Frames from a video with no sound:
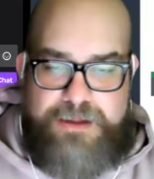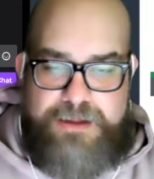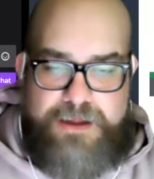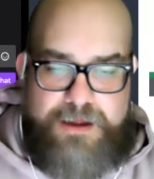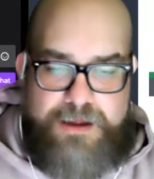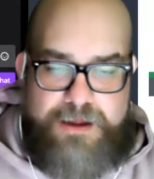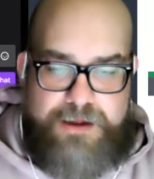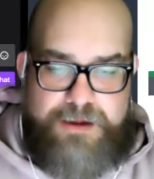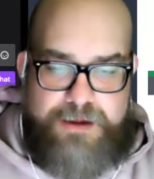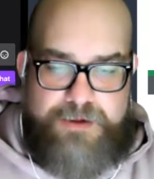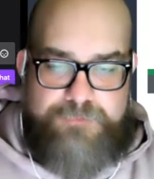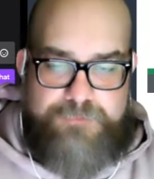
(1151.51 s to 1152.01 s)

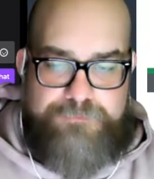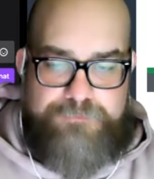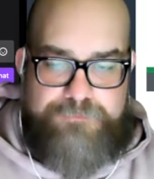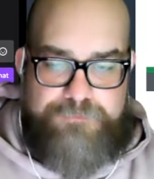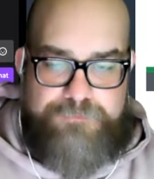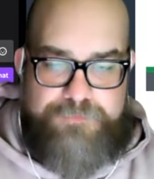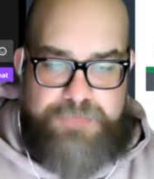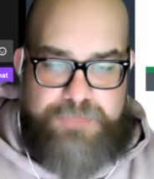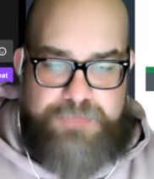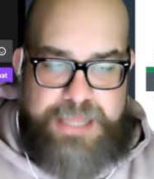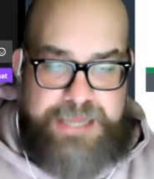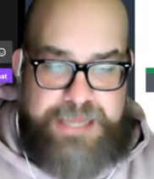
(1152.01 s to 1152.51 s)

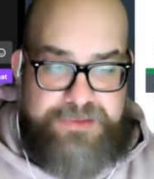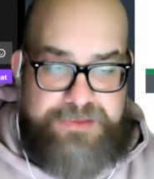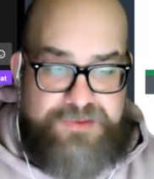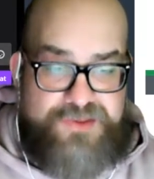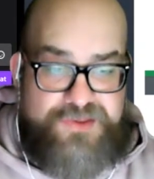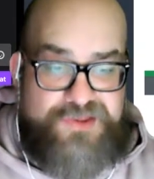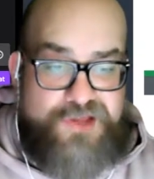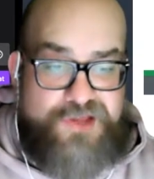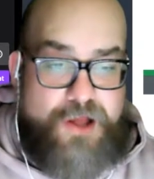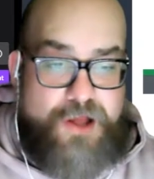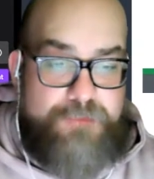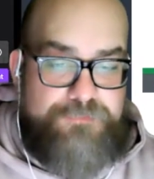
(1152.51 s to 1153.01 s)
And
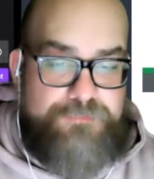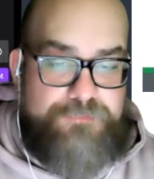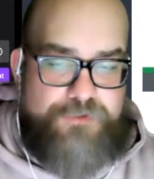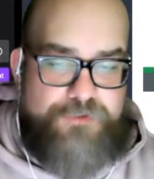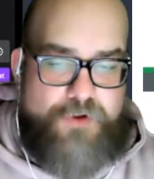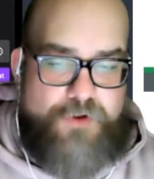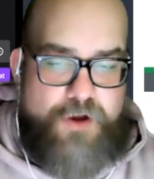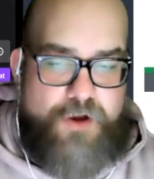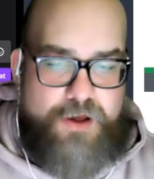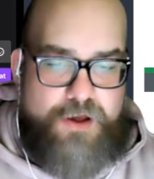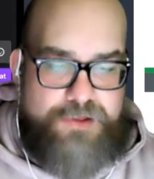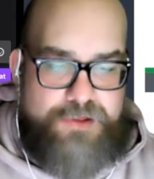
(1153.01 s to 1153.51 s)
some
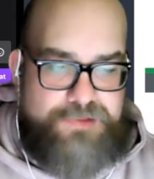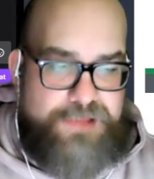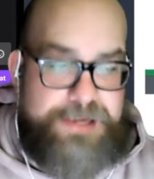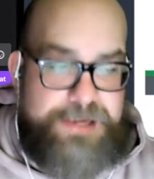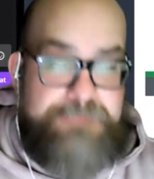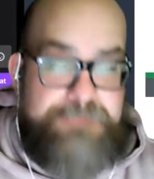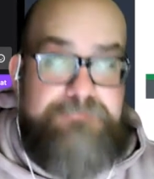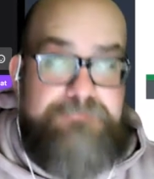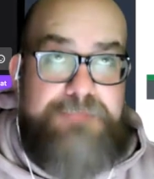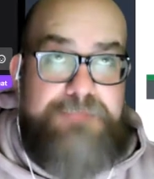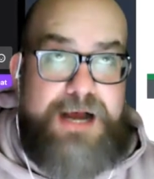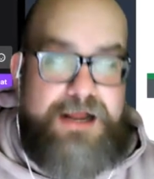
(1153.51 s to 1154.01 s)
draws, like
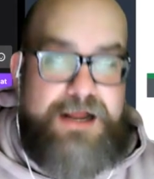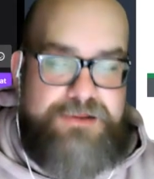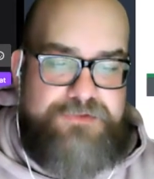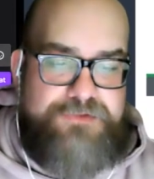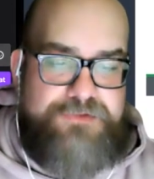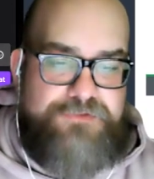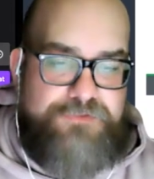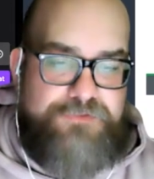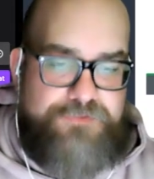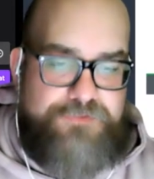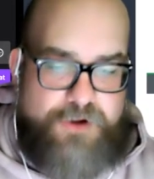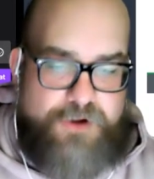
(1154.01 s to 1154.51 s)

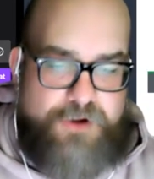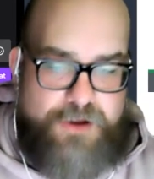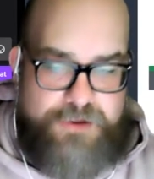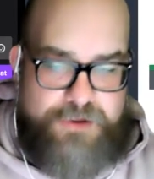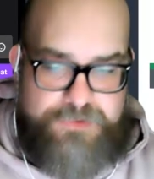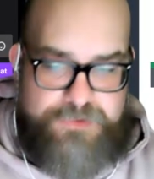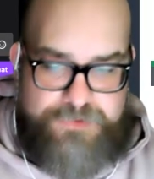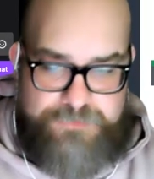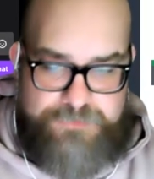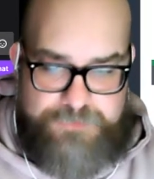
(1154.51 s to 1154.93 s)
monster draws.